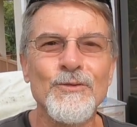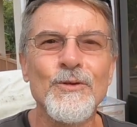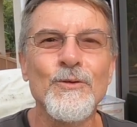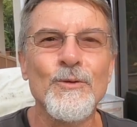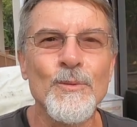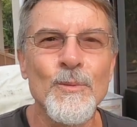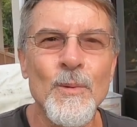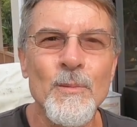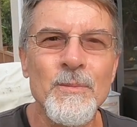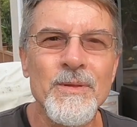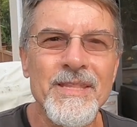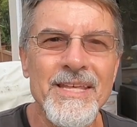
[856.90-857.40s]

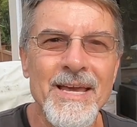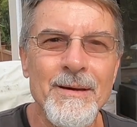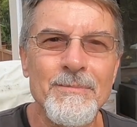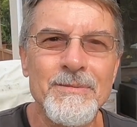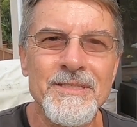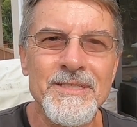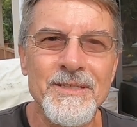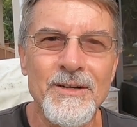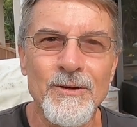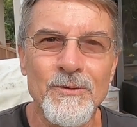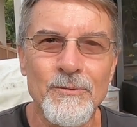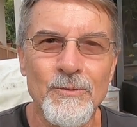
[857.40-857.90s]
remember the
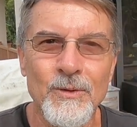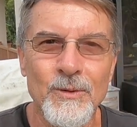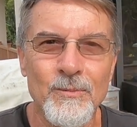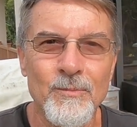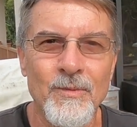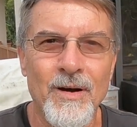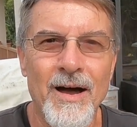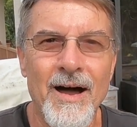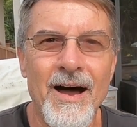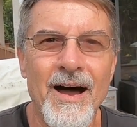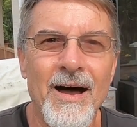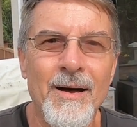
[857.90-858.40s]
episode when
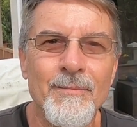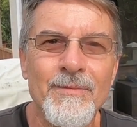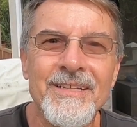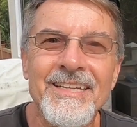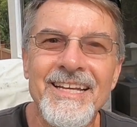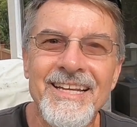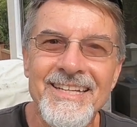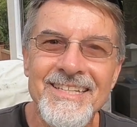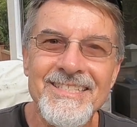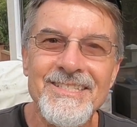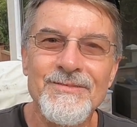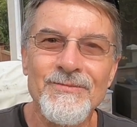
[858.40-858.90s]
Muhammad
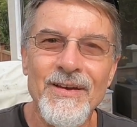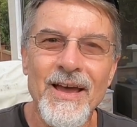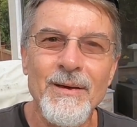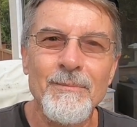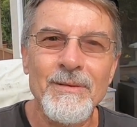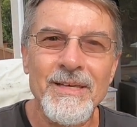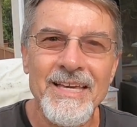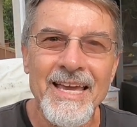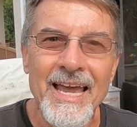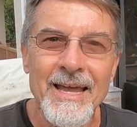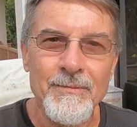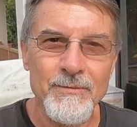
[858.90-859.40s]
and his
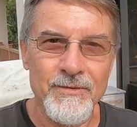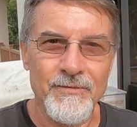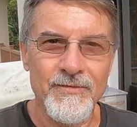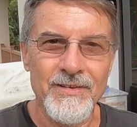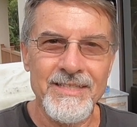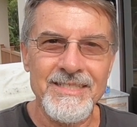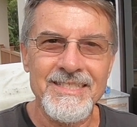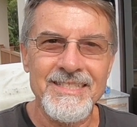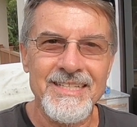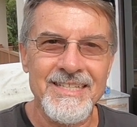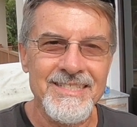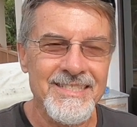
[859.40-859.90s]
family came to
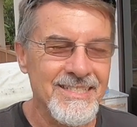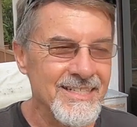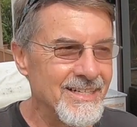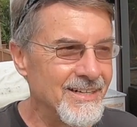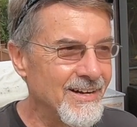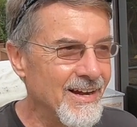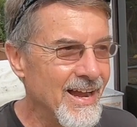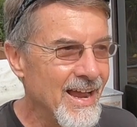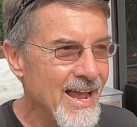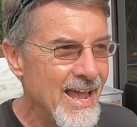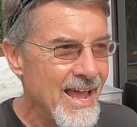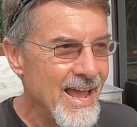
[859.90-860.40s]
visit us
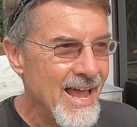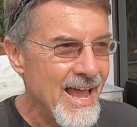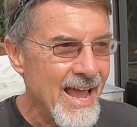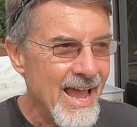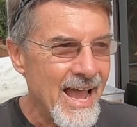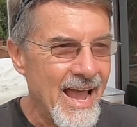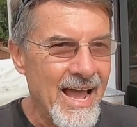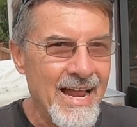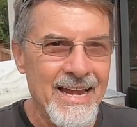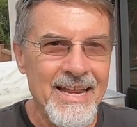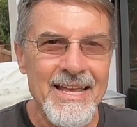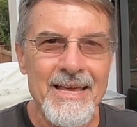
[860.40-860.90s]
here,
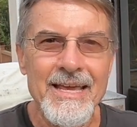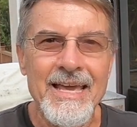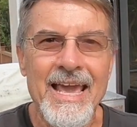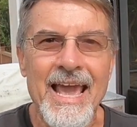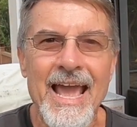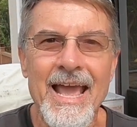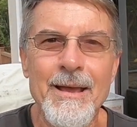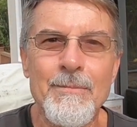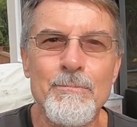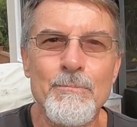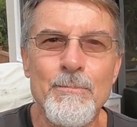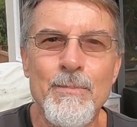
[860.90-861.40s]
and he
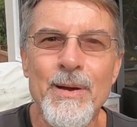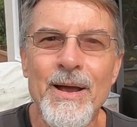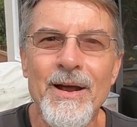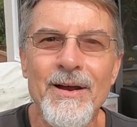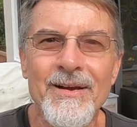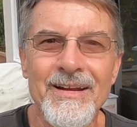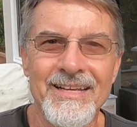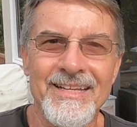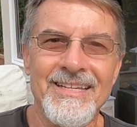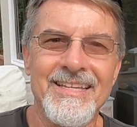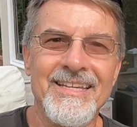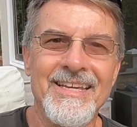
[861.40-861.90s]
came
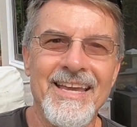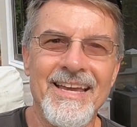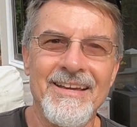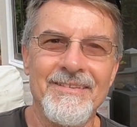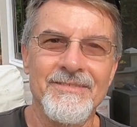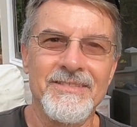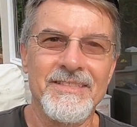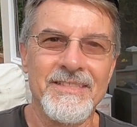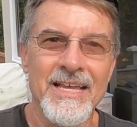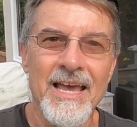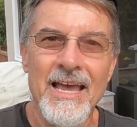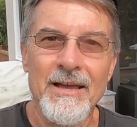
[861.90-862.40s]
bearing
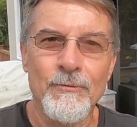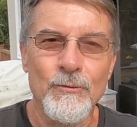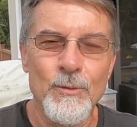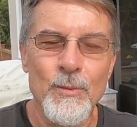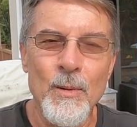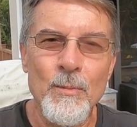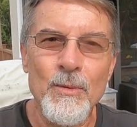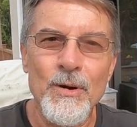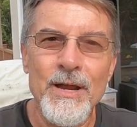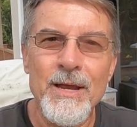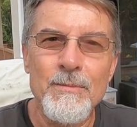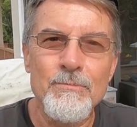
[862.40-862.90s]
gifts.
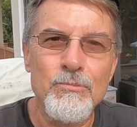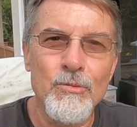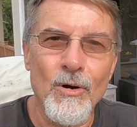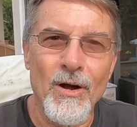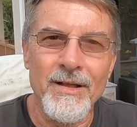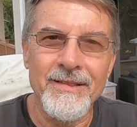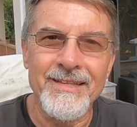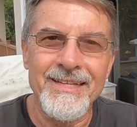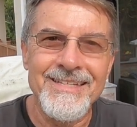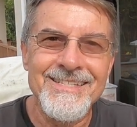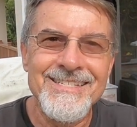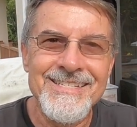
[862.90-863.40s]
Remember, he
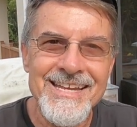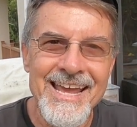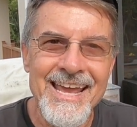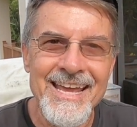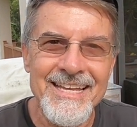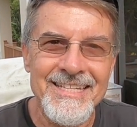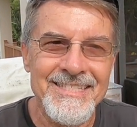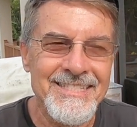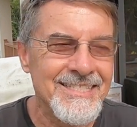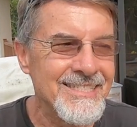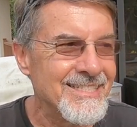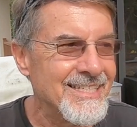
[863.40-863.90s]
brought the
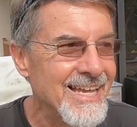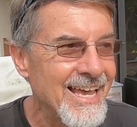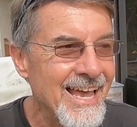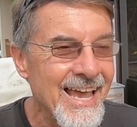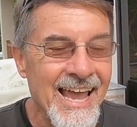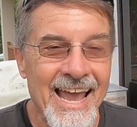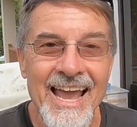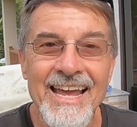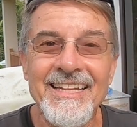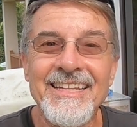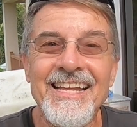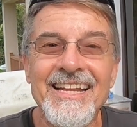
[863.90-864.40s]
dates,
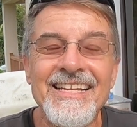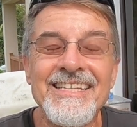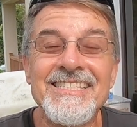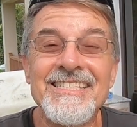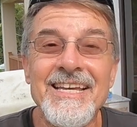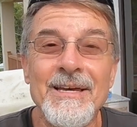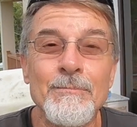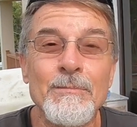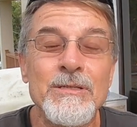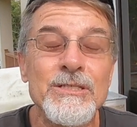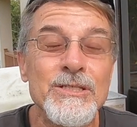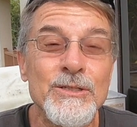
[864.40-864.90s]
and then he
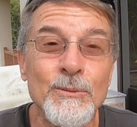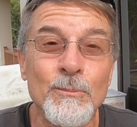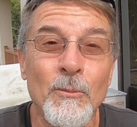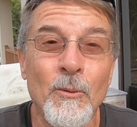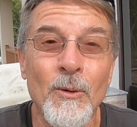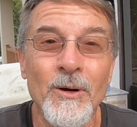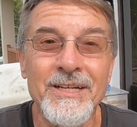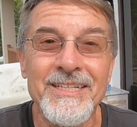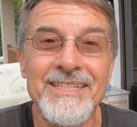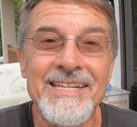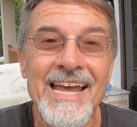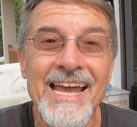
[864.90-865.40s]
sent me some
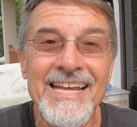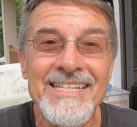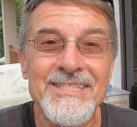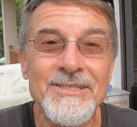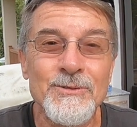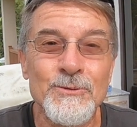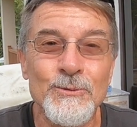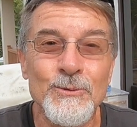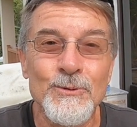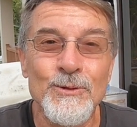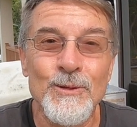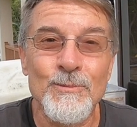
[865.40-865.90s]
more
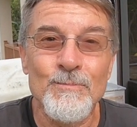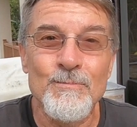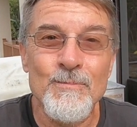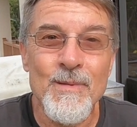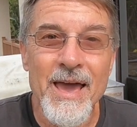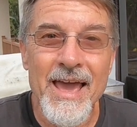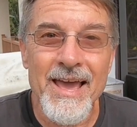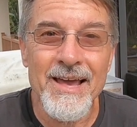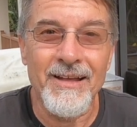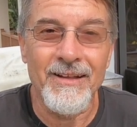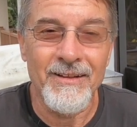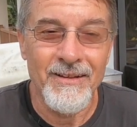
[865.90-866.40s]
dates through the
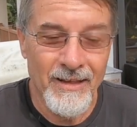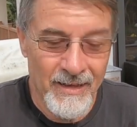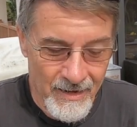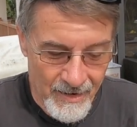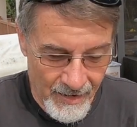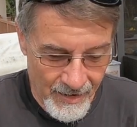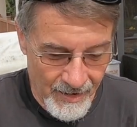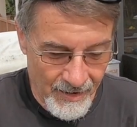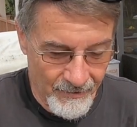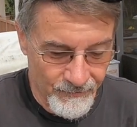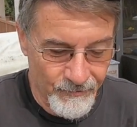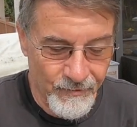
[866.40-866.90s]
mail
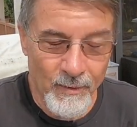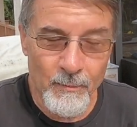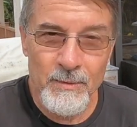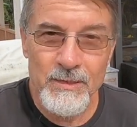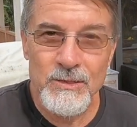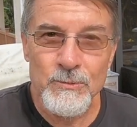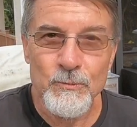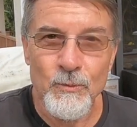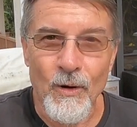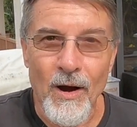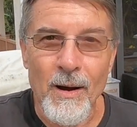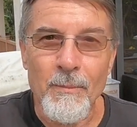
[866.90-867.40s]
from
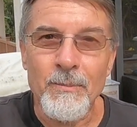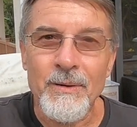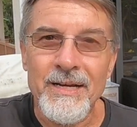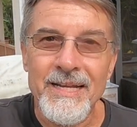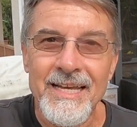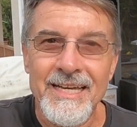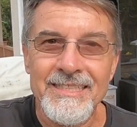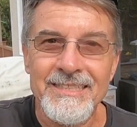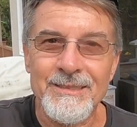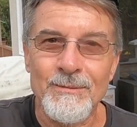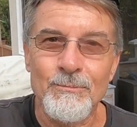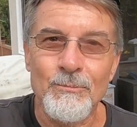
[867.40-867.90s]
his property. He
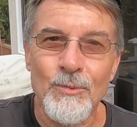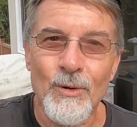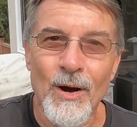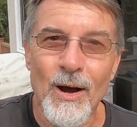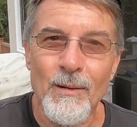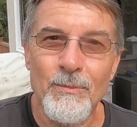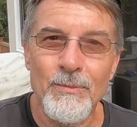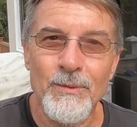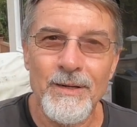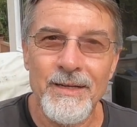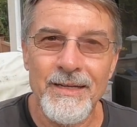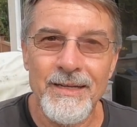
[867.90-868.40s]
has some
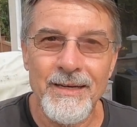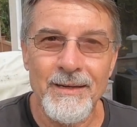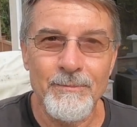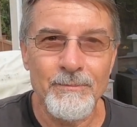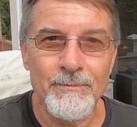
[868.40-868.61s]
property